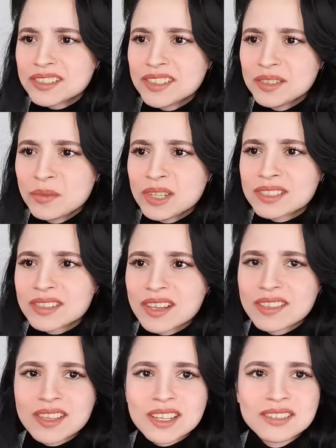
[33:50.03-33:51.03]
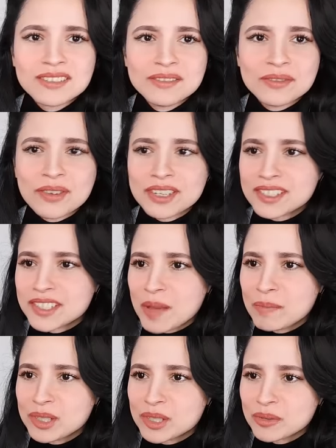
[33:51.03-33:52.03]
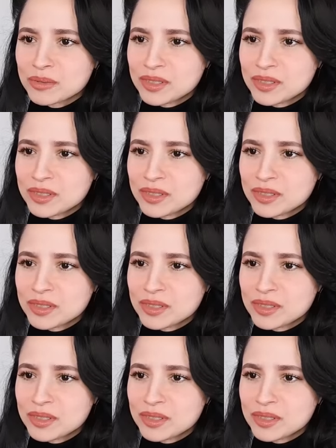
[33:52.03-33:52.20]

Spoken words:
It was like that Friends episode.